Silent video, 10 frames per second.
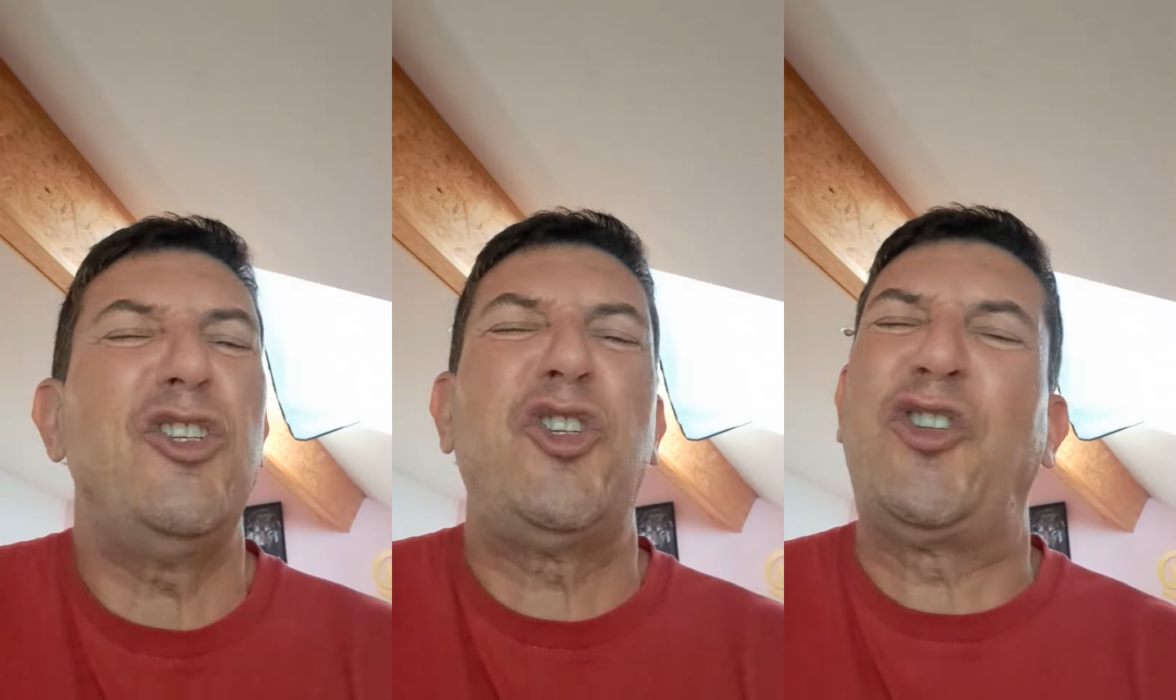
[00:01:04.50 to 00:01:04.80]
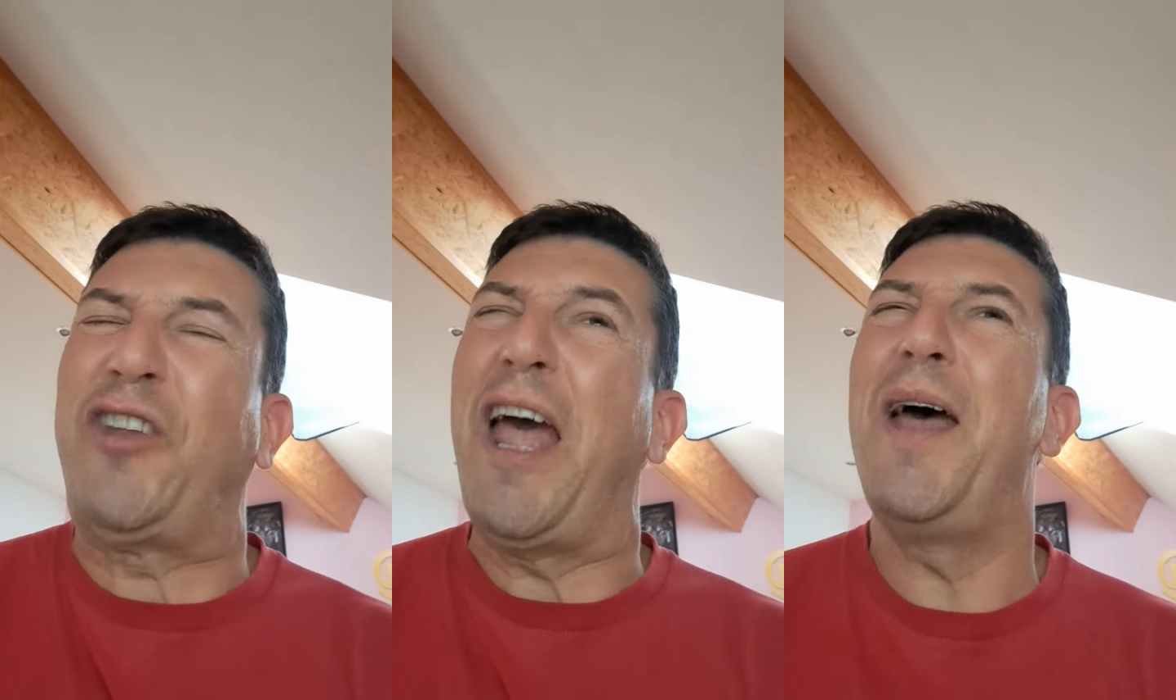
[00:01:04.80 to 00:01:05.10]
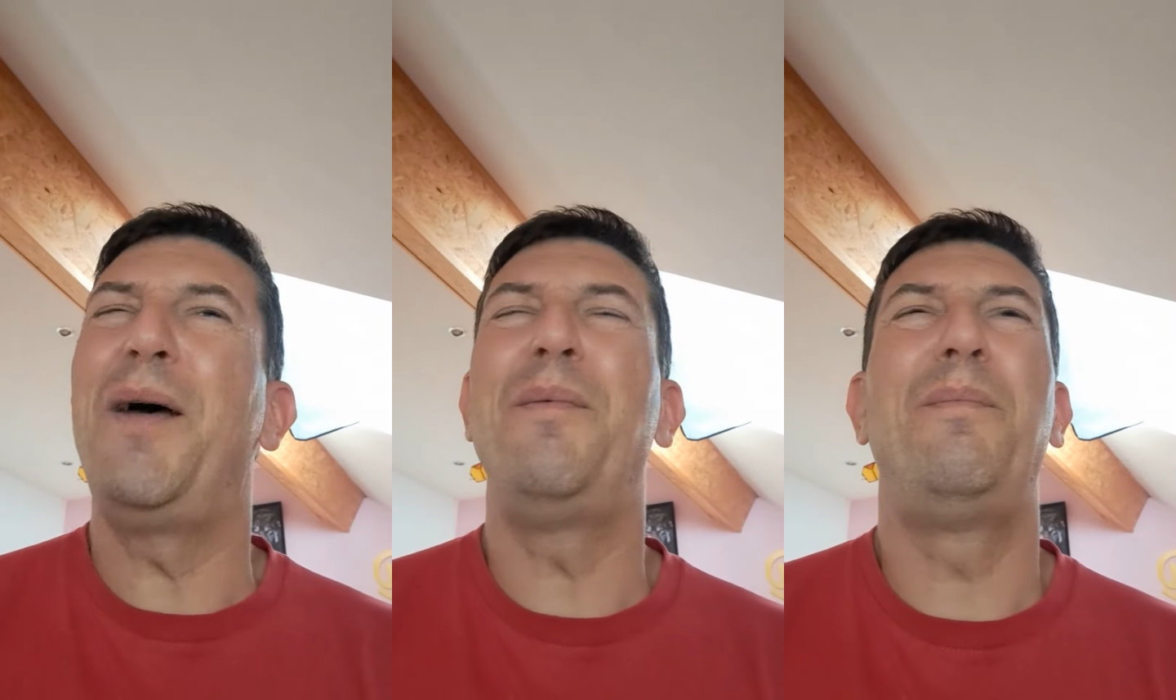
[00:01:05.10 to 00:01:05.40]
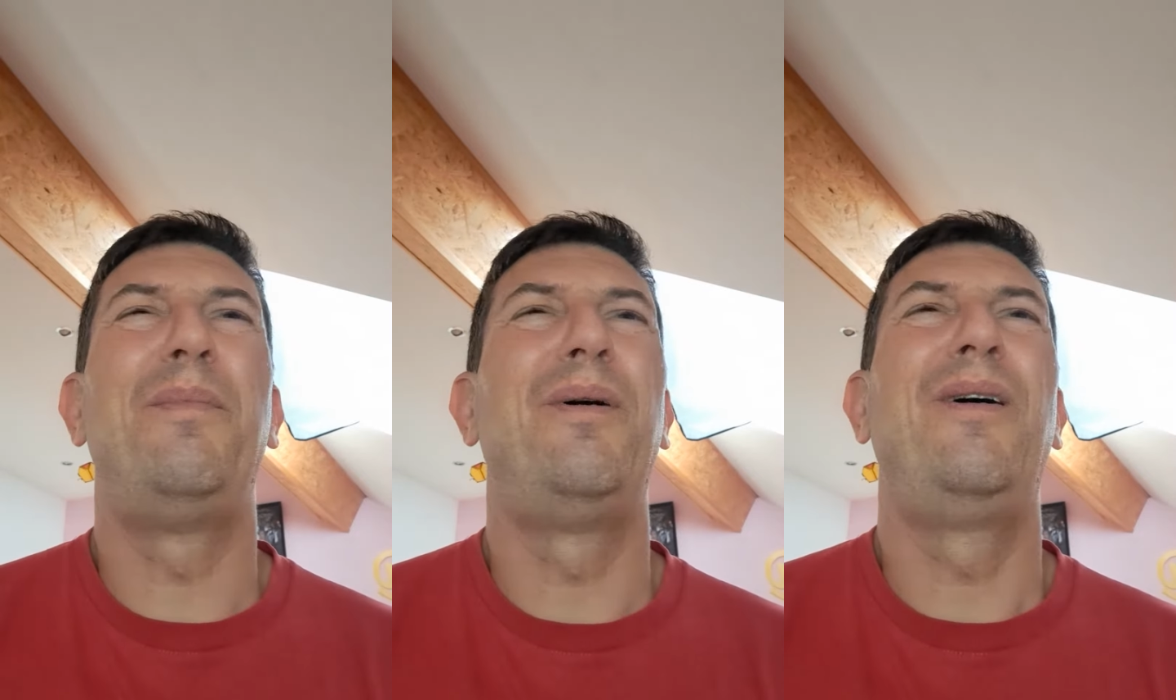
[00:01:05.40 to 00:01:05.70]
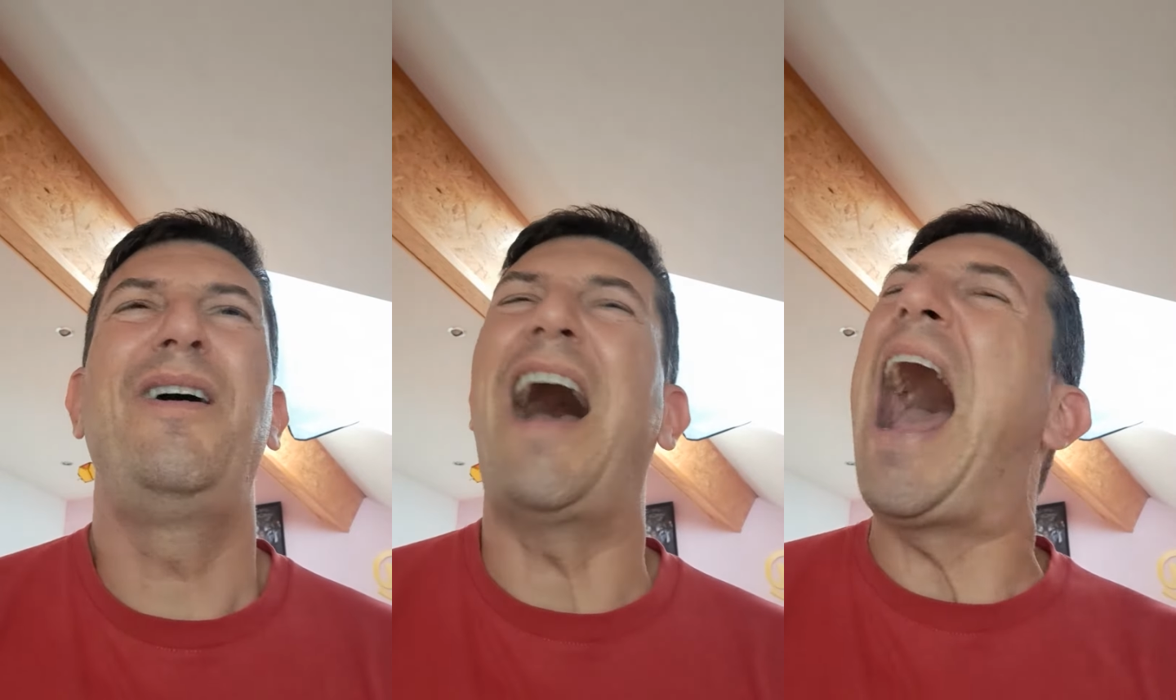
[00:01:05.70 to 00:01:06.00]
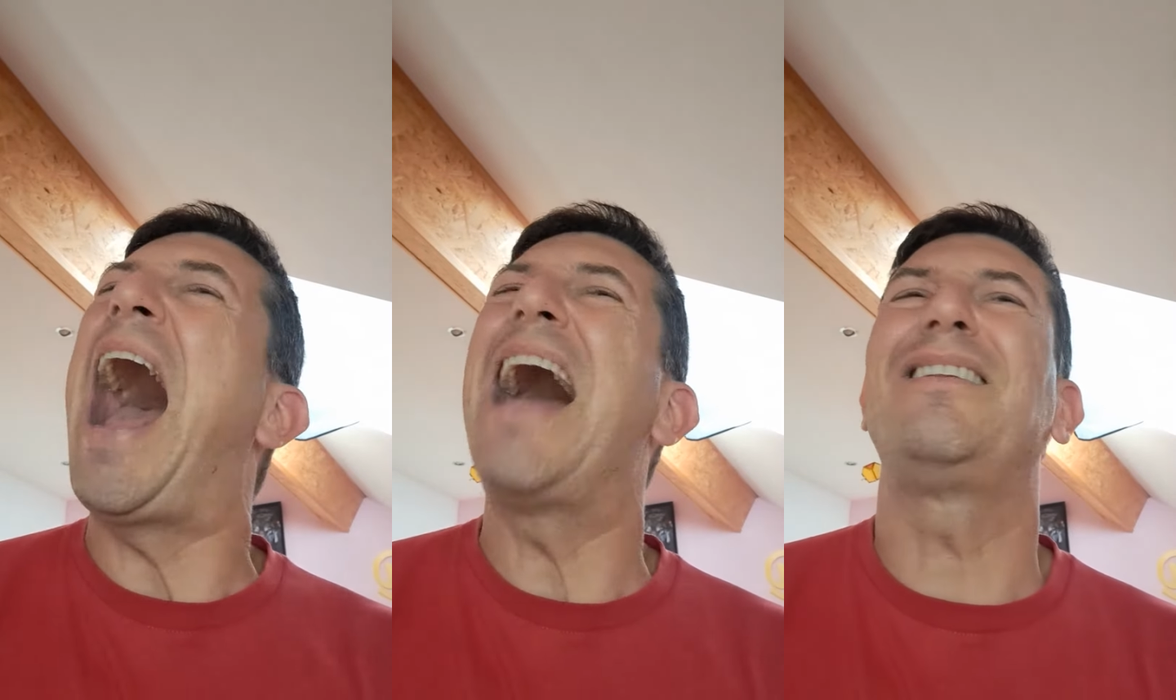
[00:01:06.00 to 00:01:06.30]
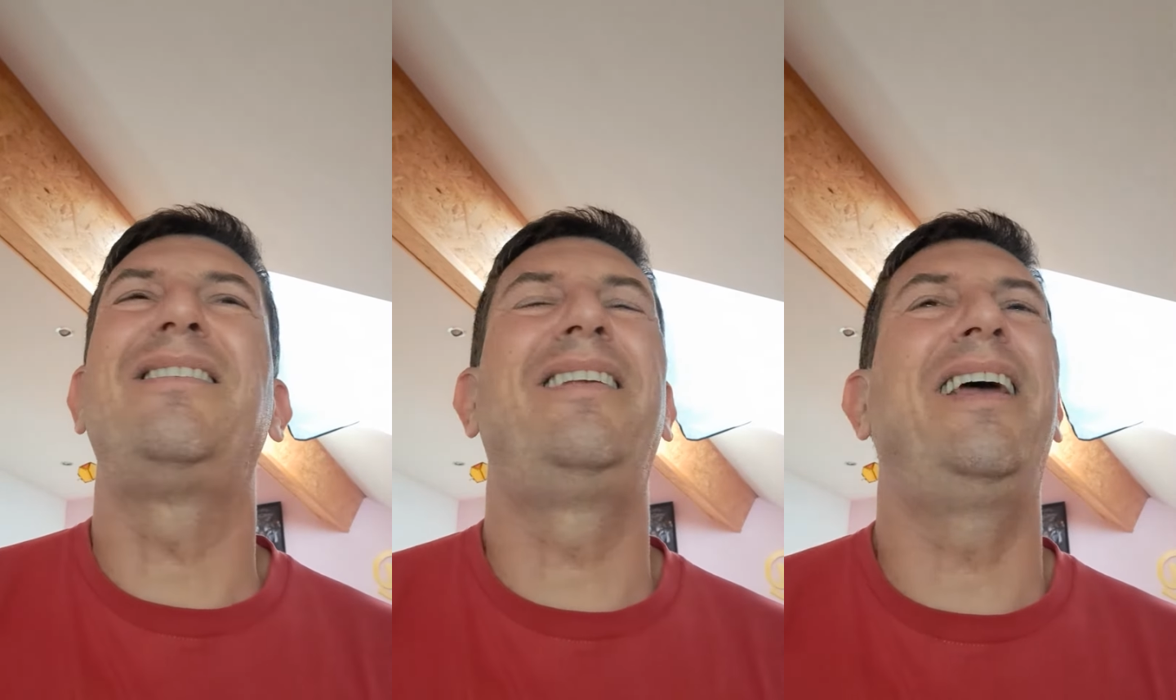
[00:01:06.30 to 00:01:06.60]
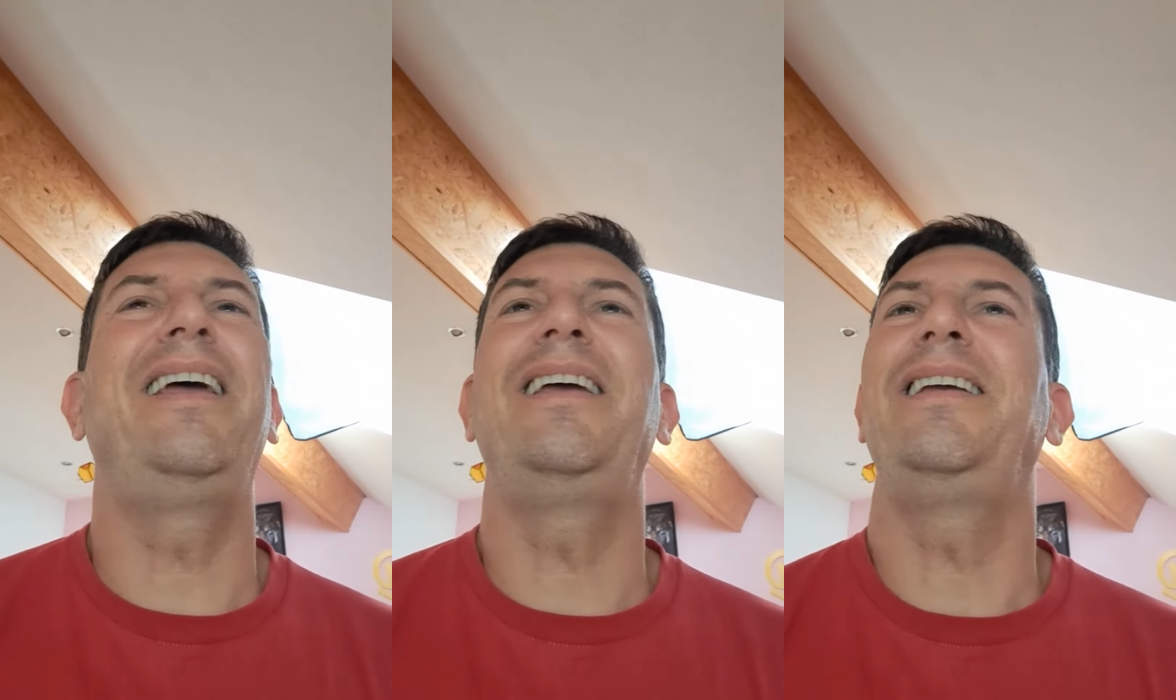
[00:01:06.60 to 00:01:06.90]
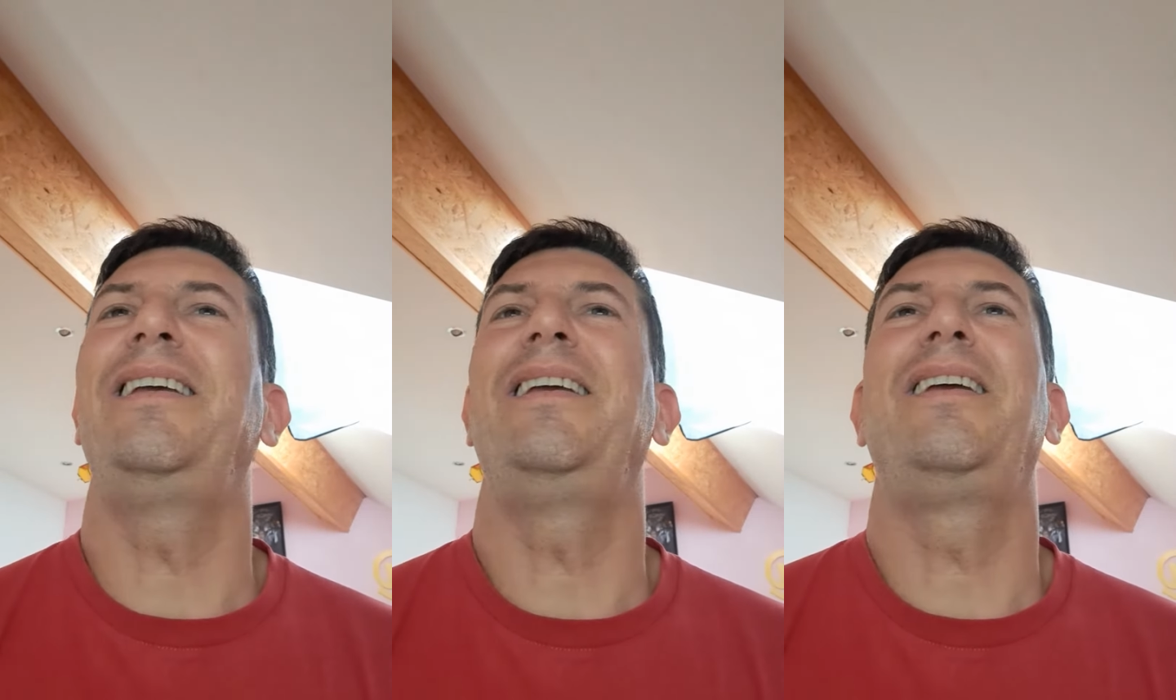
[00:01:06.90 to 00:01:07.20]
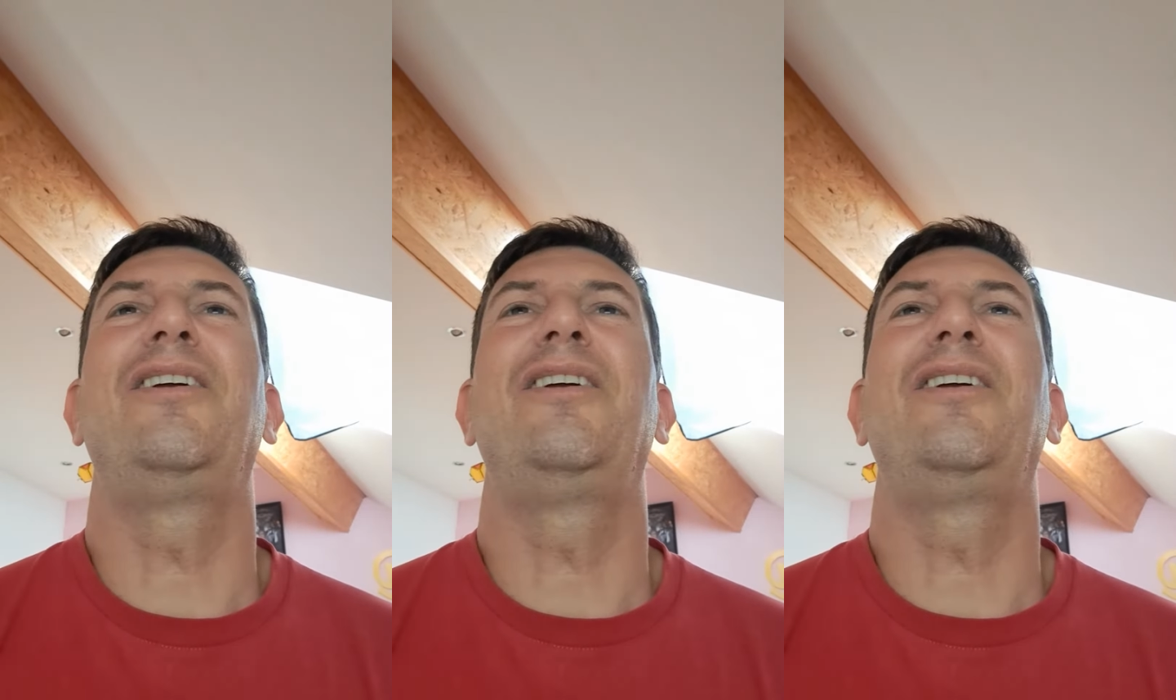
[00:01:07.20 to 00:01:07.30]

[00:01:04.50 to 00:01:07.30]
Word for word: step I take.